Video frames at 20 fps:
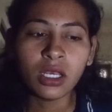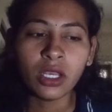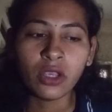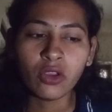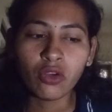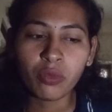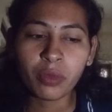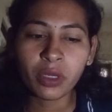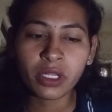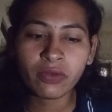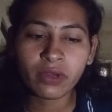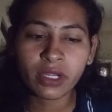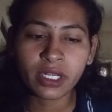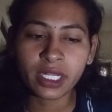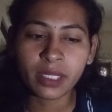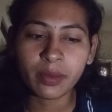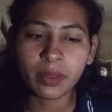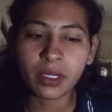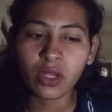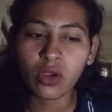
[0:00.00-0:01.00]
Human
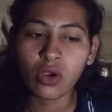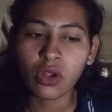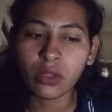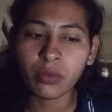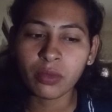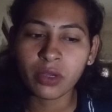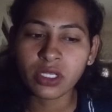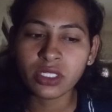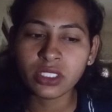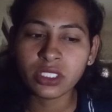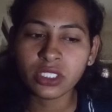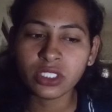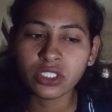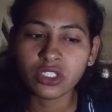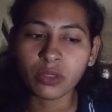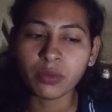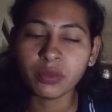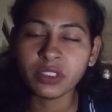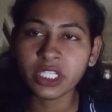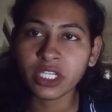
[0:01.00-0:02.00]
vertebral column consists
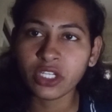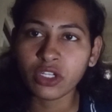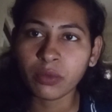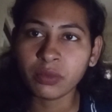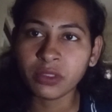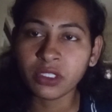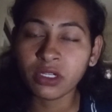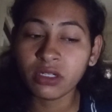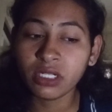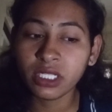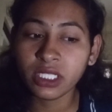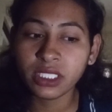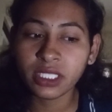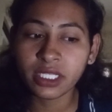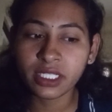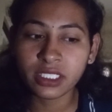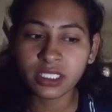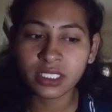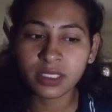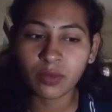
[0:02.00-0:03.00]
of chain of
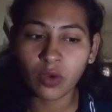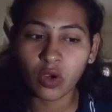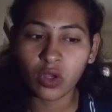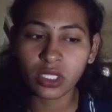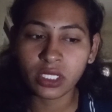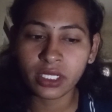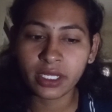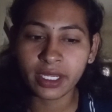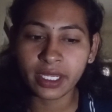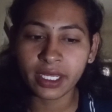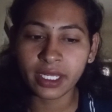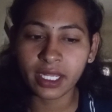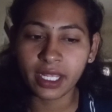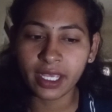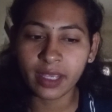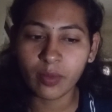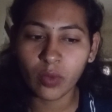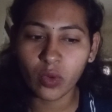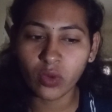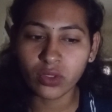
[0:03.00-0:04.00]
33 small
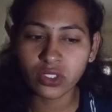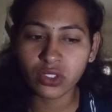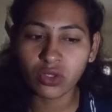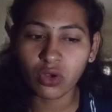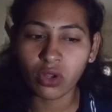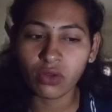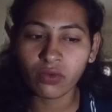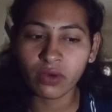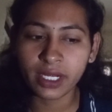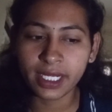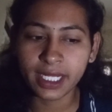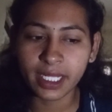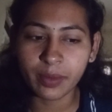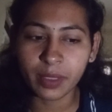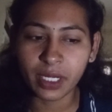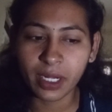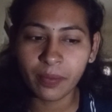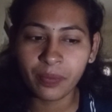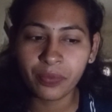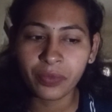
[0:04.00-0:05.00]
ring-like bones called
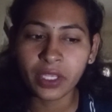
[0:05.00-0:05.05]
vertebra.